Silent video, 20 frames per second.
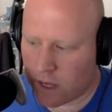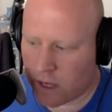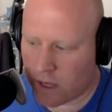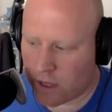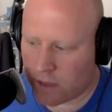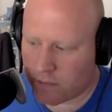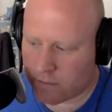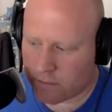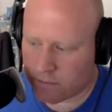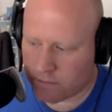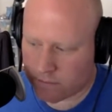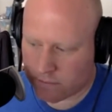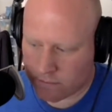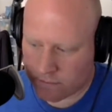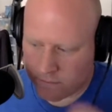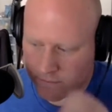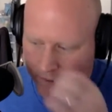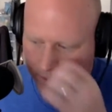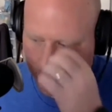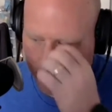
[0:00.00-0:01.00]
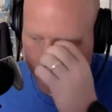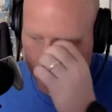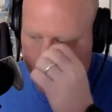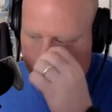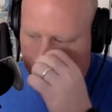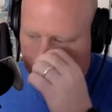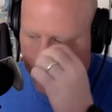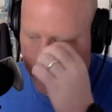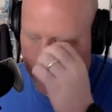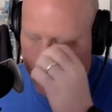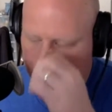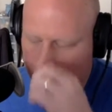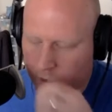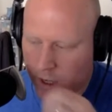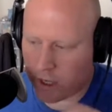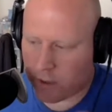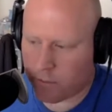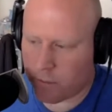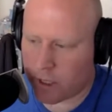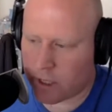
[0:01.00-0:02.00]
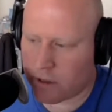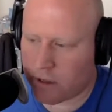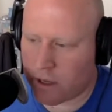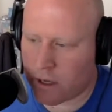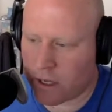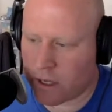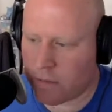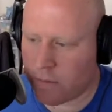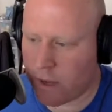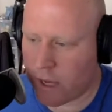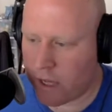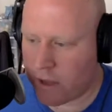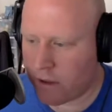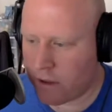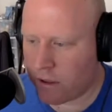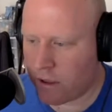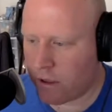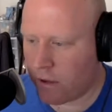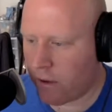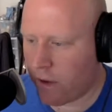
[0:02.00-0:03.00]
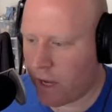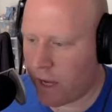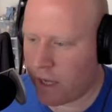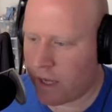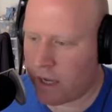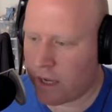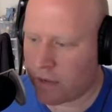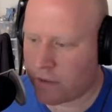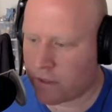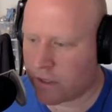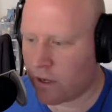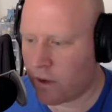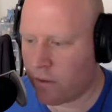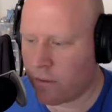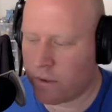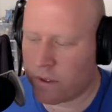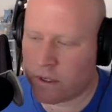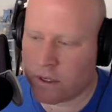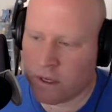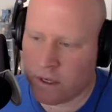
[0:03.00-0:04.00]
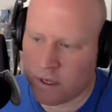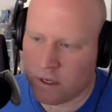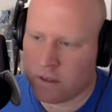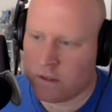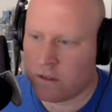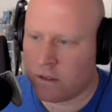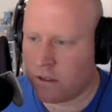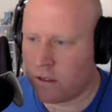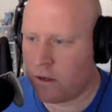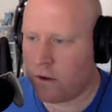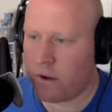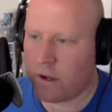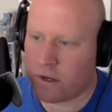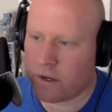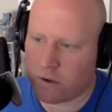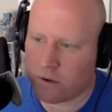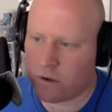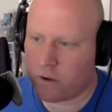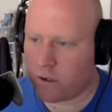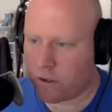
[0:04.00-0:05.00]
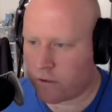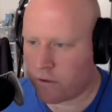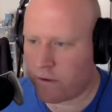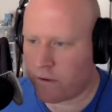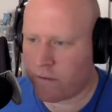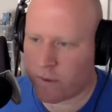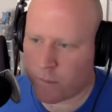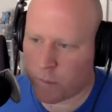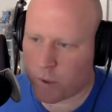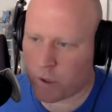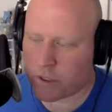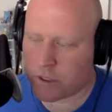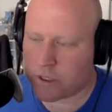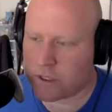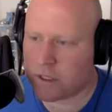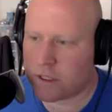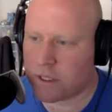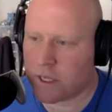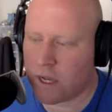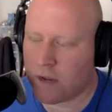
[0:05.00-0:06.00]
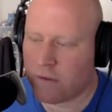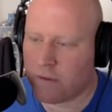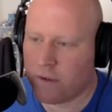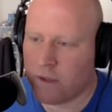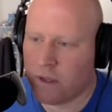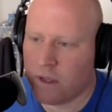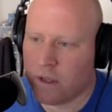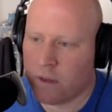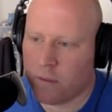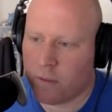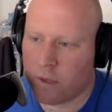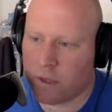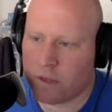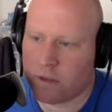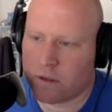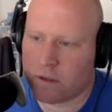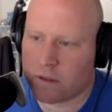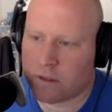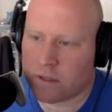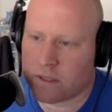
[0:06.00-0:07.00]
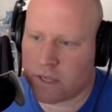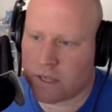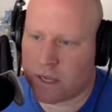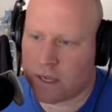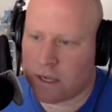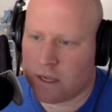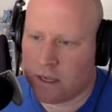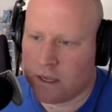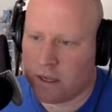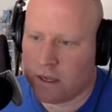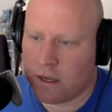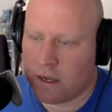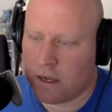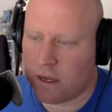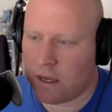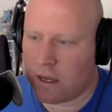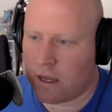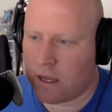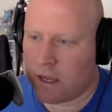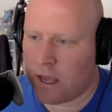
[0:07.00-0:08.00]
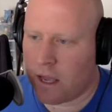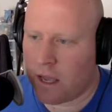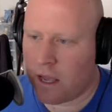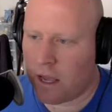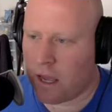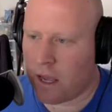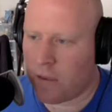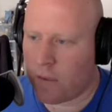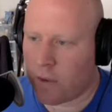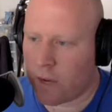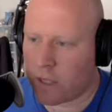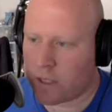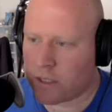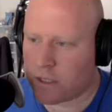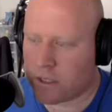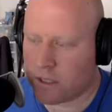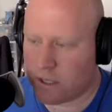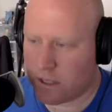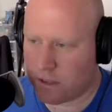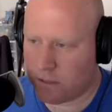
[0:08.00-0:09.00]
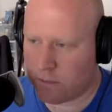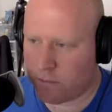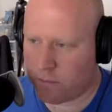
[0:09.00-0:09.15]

um, Philip was saying, don't write a big long email. Hey, how's it going? I know you're a terrific person, stuff. But you can say, hey, I watched